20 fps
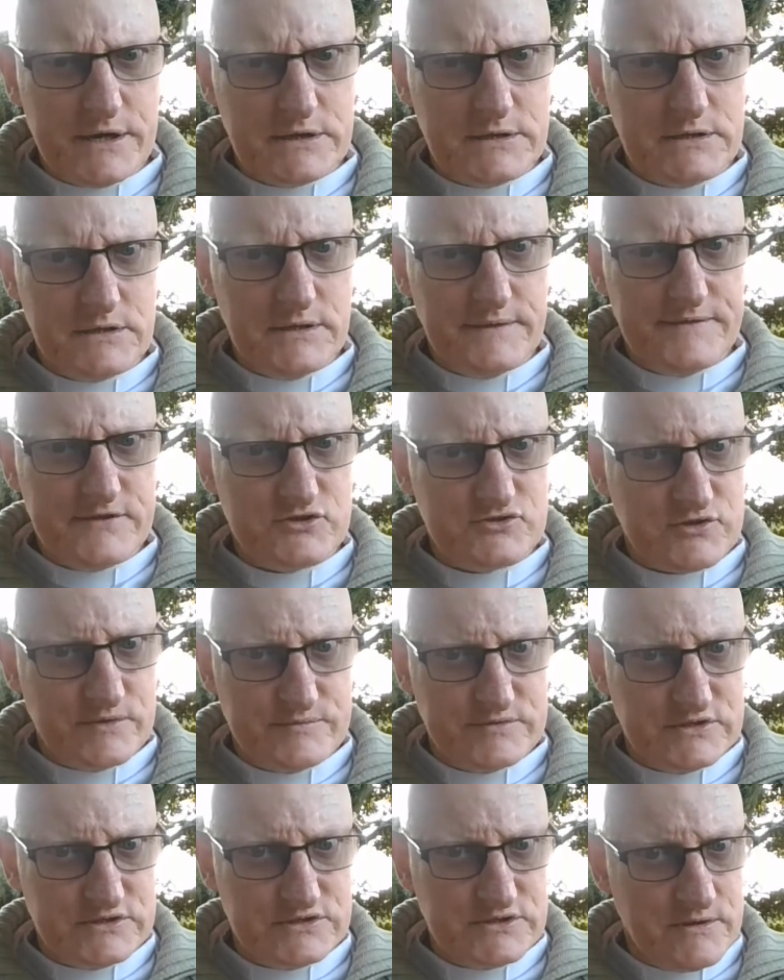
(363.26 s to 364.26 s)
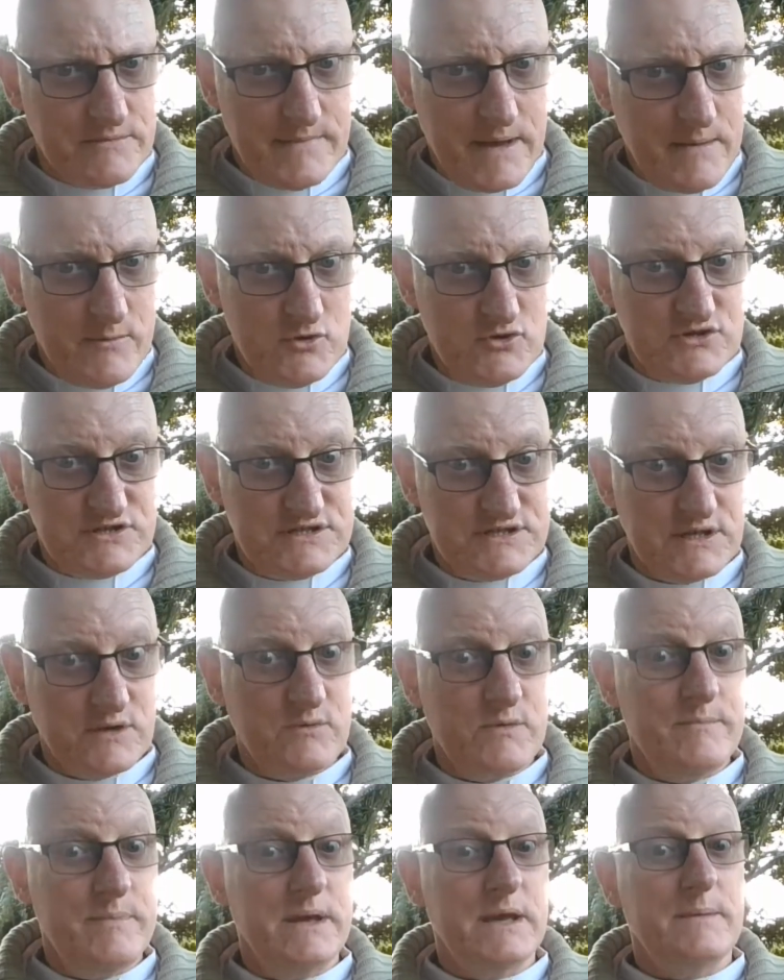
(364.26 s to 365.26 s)
it in the scriptures. So maybe just
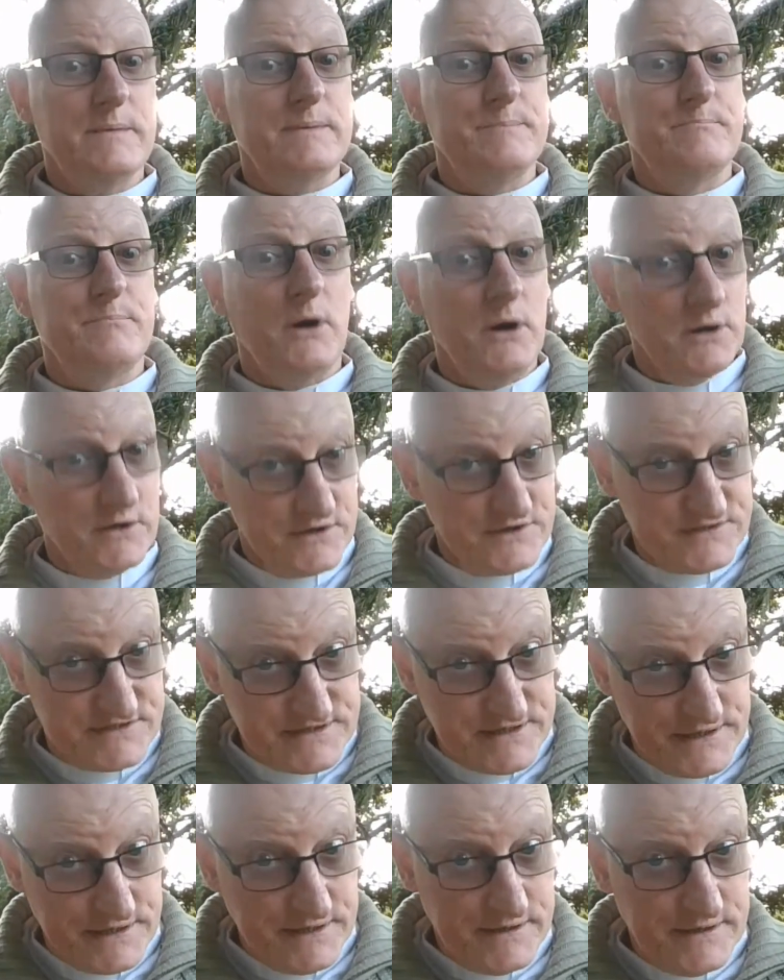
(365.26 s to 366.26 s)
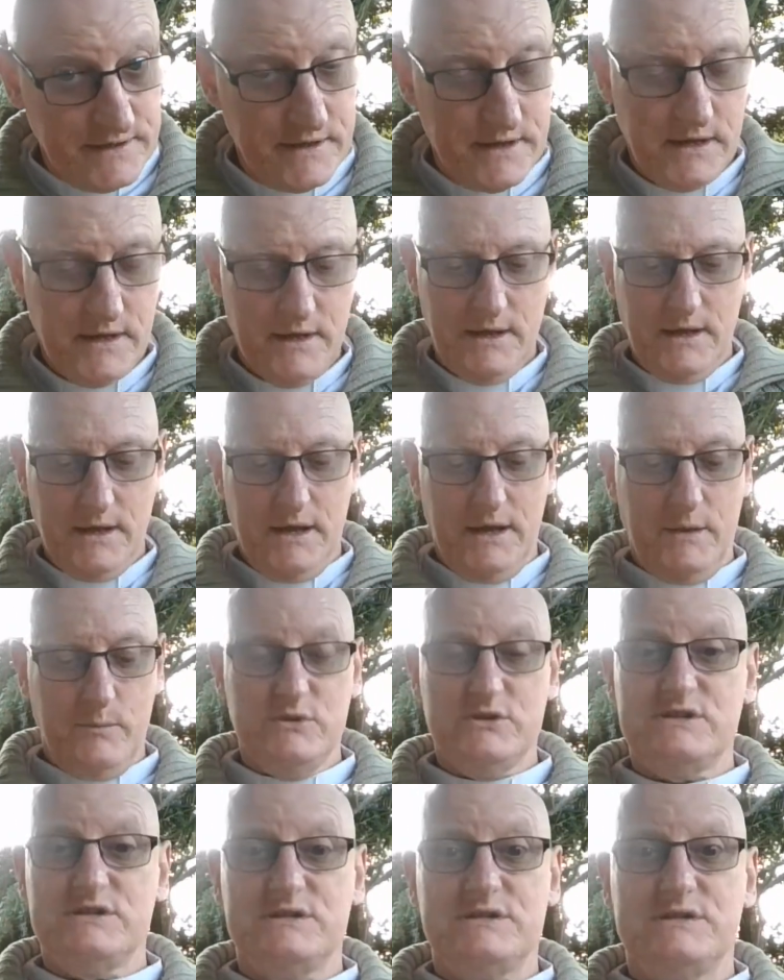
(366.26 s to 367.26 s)
think we're being a bit bonkers here, and
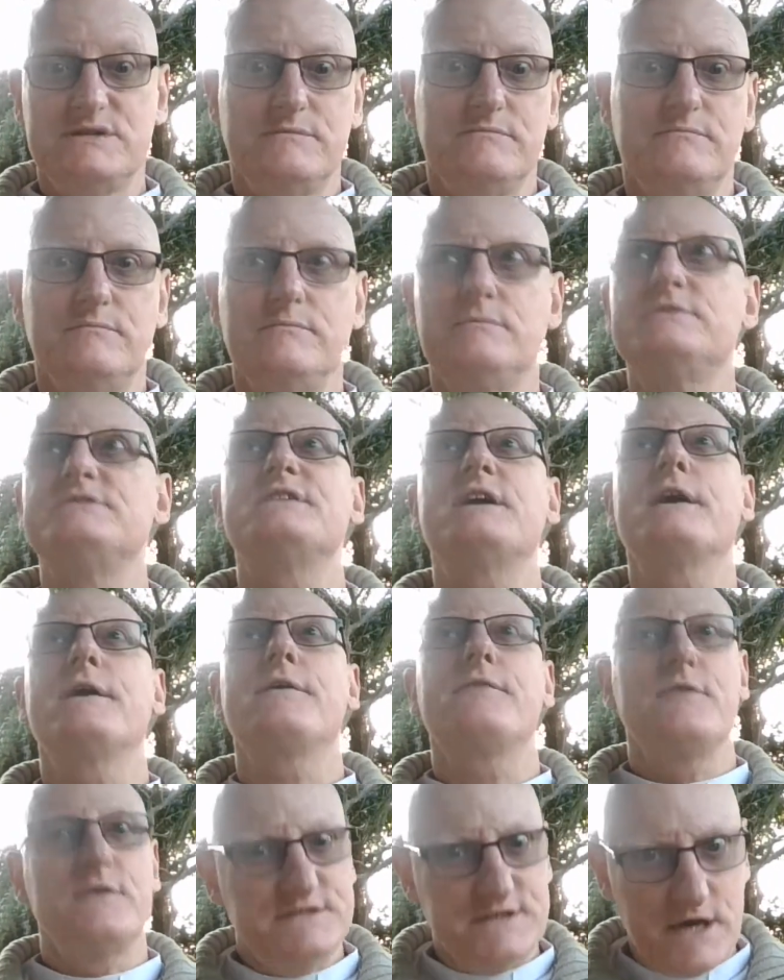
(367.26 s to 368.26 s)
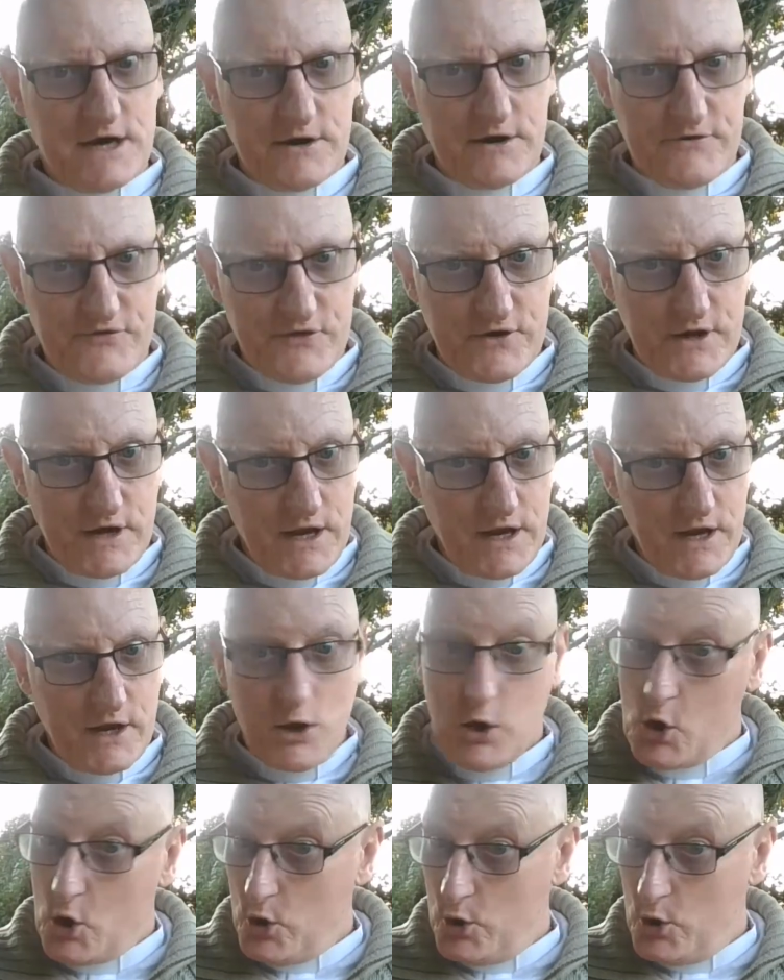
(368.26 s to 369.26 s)
we're just sucking this out of thin
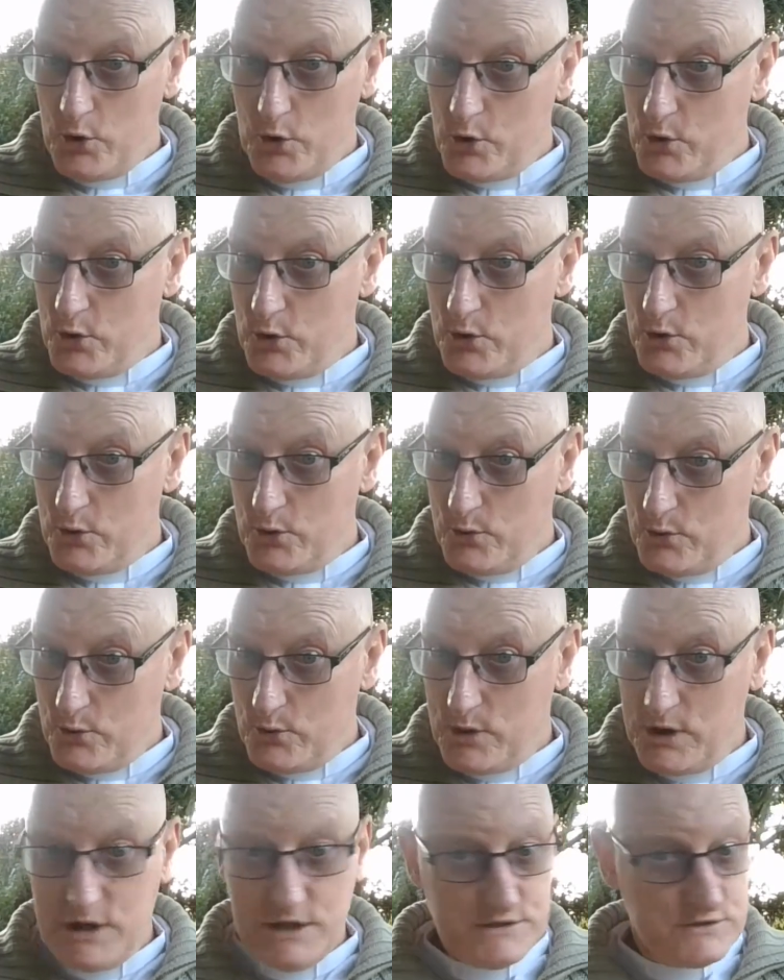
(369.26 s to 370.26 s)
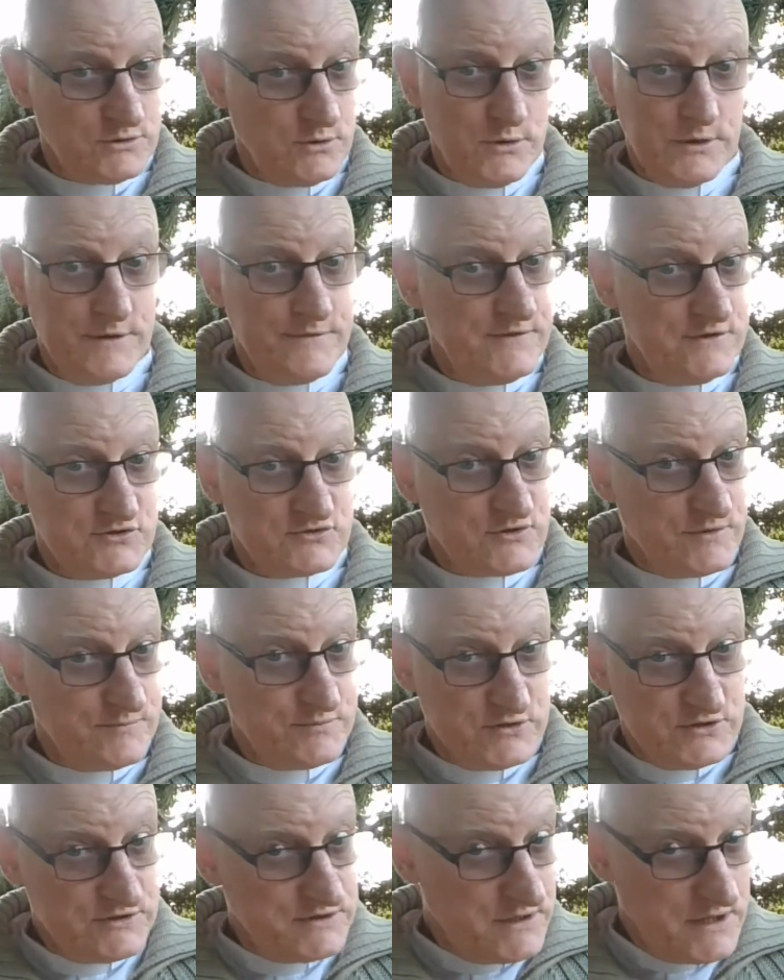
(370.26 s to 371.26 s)
air. Oh no, it's all in the
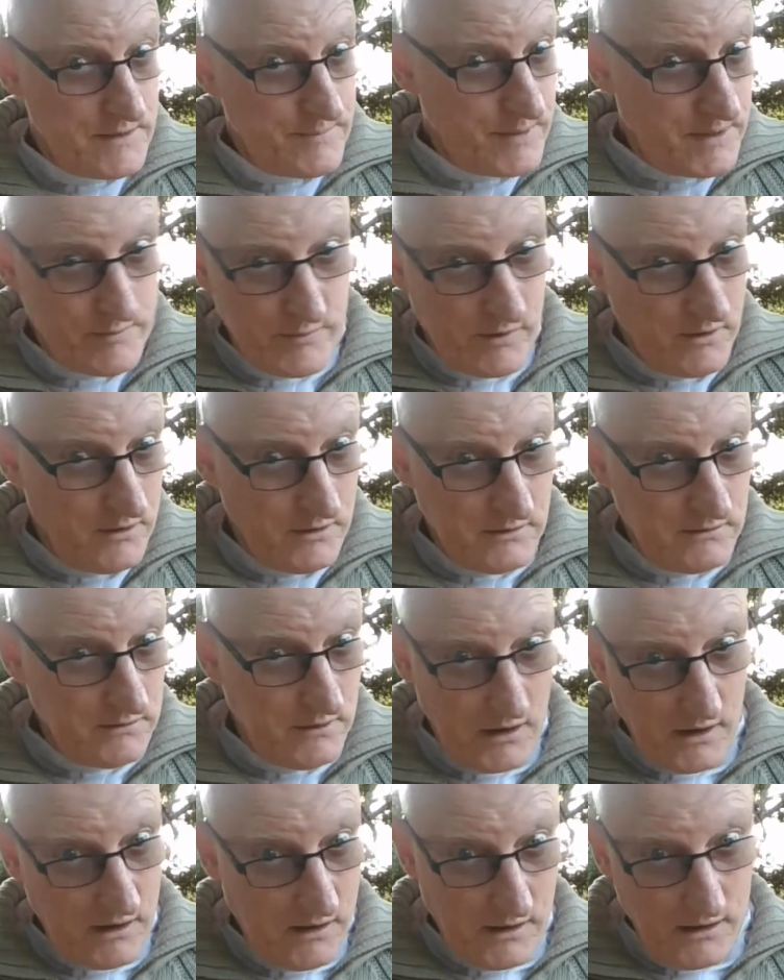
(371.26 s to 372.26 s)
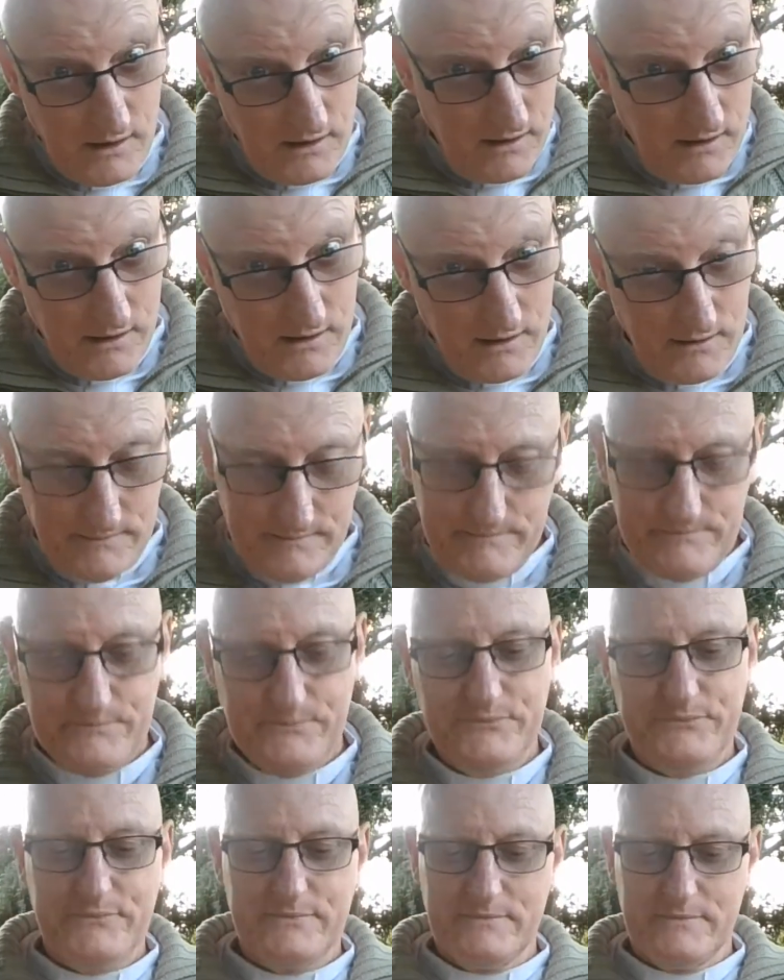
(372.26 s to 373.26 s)
scriptures, dear people. Ha ha
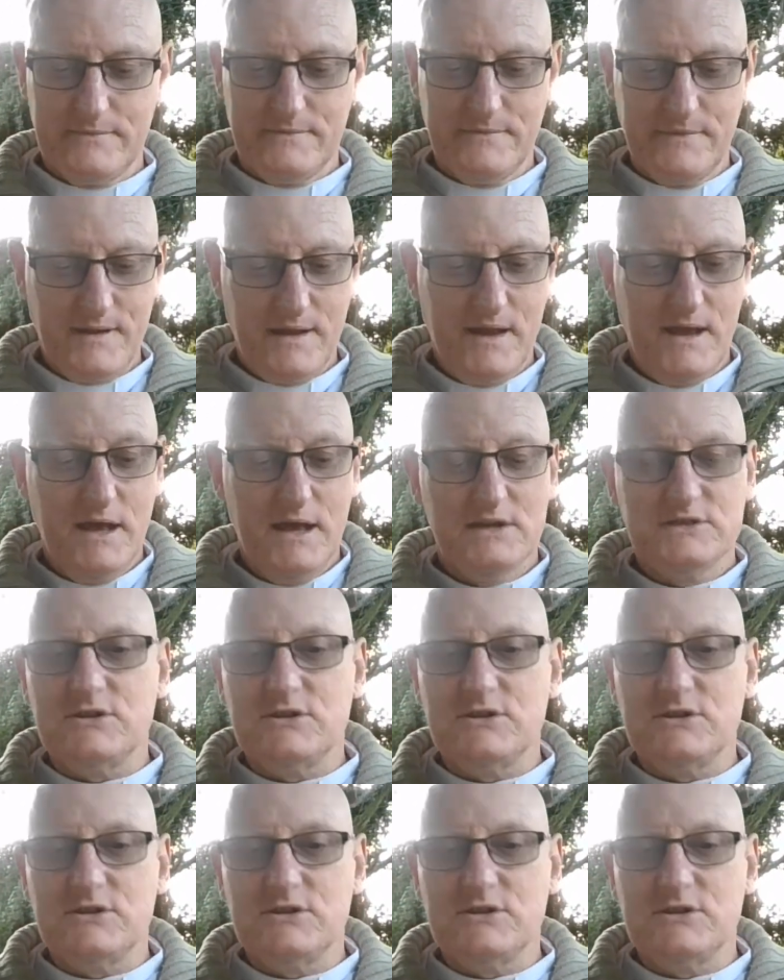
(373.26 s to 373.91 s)
ha.